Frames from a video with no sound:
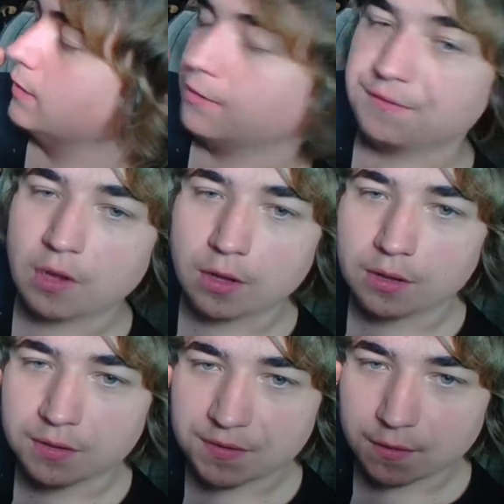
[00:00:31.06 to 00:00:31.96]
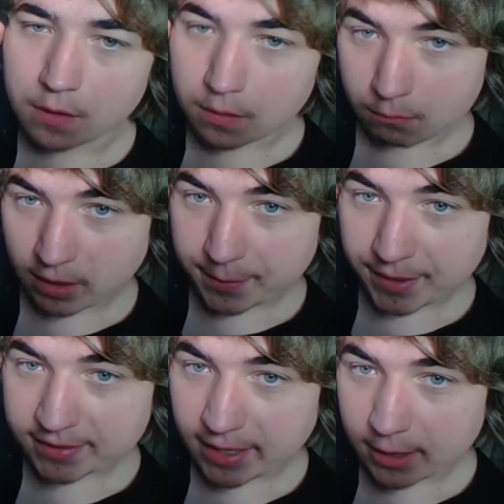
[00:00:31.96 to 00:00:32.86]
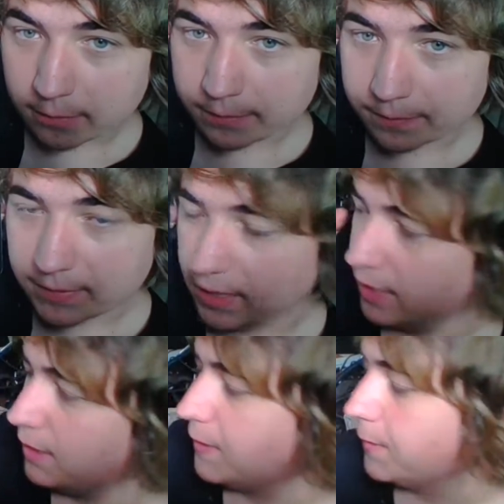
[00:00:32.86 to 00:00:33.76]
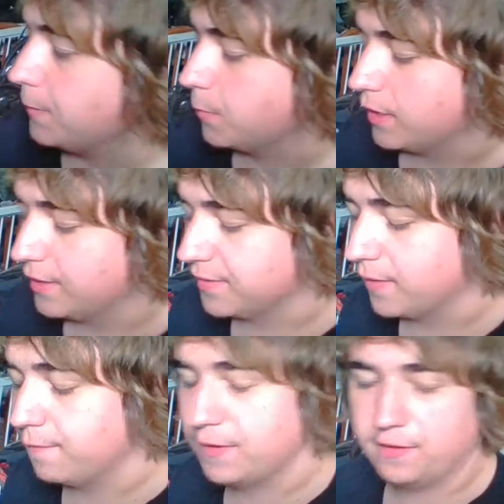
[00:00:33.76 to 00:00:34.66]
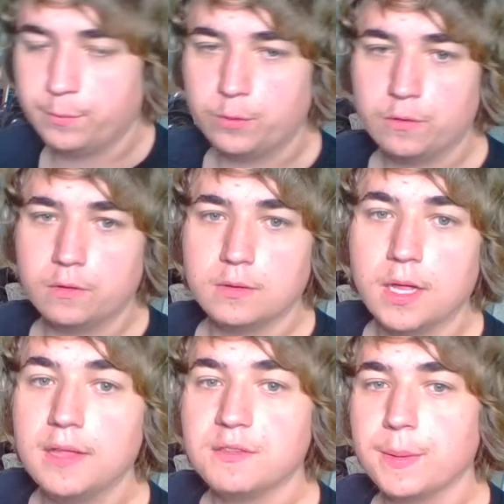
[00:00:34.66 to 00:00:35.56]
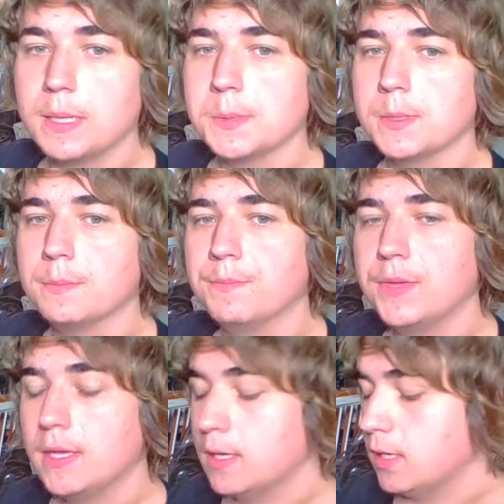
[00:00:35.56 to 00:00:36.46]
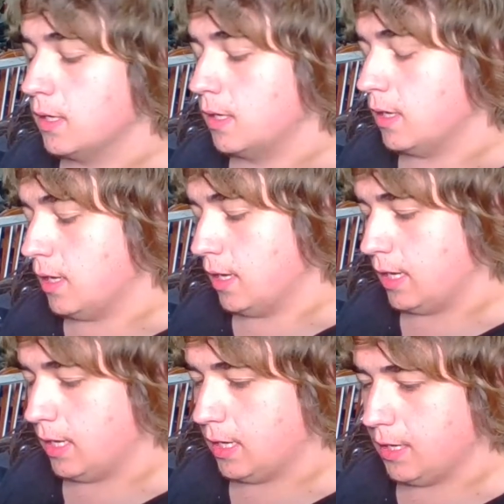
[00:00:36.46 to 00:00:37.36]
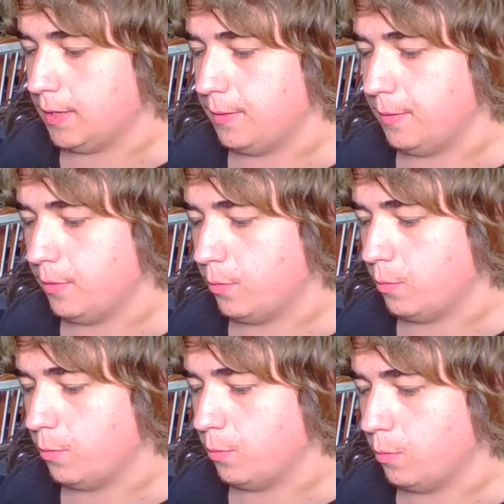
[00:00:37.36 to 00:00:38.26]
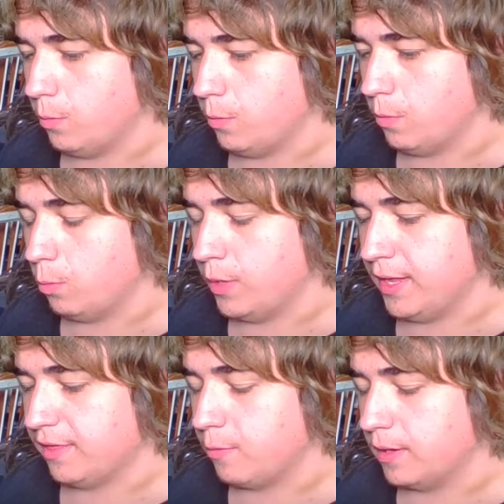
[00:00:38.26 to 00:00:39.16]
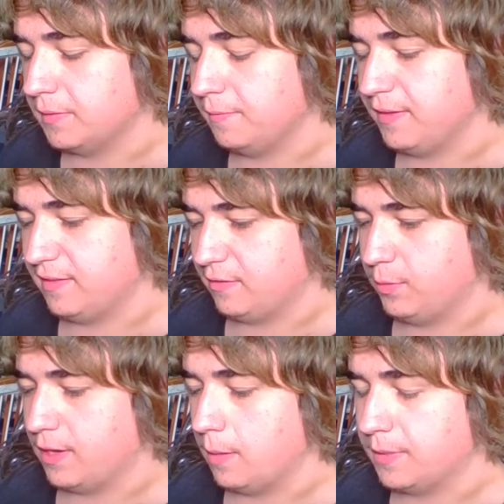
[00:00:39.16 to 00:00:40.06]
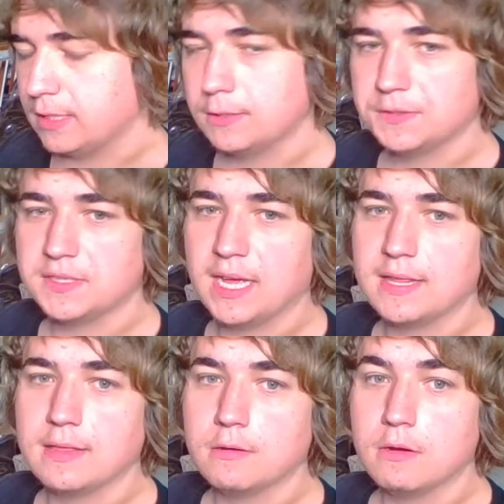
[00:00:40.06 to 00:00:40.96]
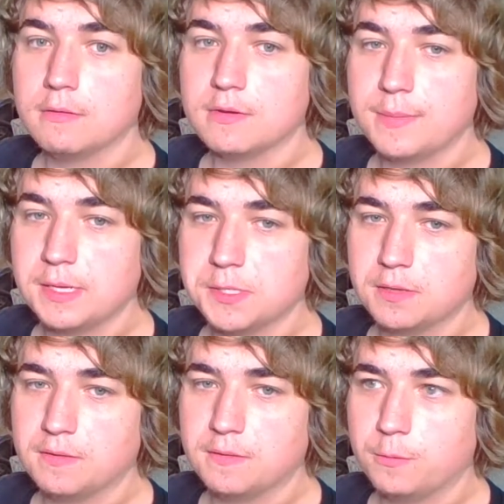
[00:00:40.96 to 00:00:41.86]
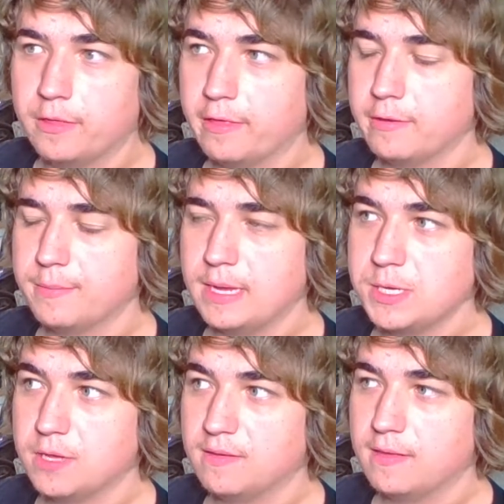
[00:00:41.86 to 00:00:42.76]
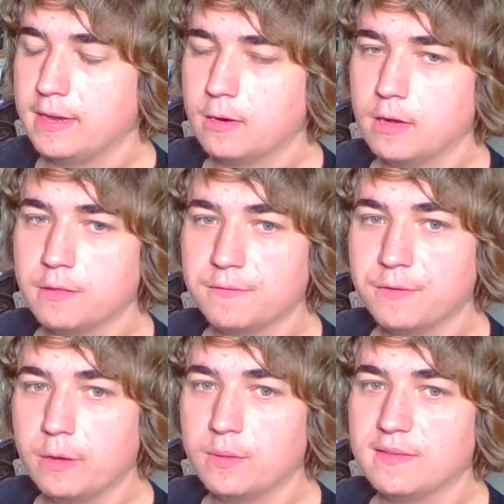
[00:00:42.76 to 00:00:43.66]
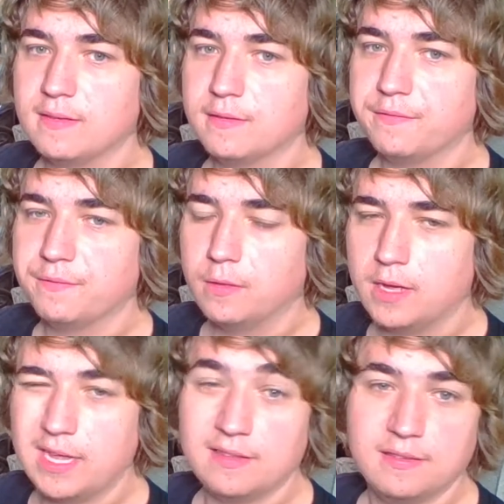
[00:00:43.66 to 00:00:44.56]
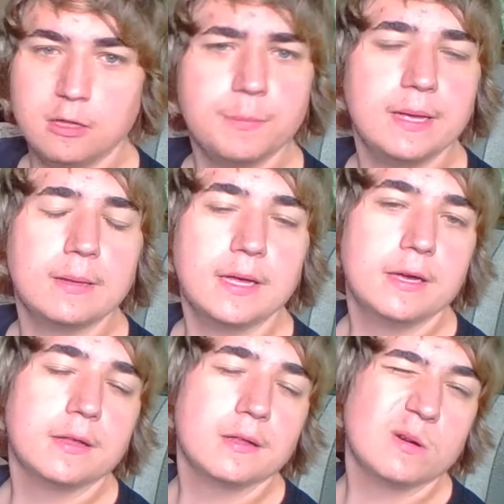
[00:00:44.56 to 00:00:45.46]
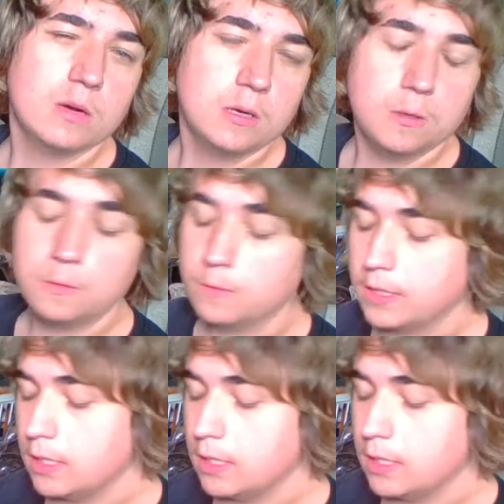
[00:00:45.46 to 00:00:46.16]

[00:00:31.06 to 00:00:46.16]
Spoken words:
falls right about there into what is a visible light spectrum. Uh, with quantum physics, we come to understand that there are other dimensions. With other dimensions that are other frequencies of light, still being light on their own,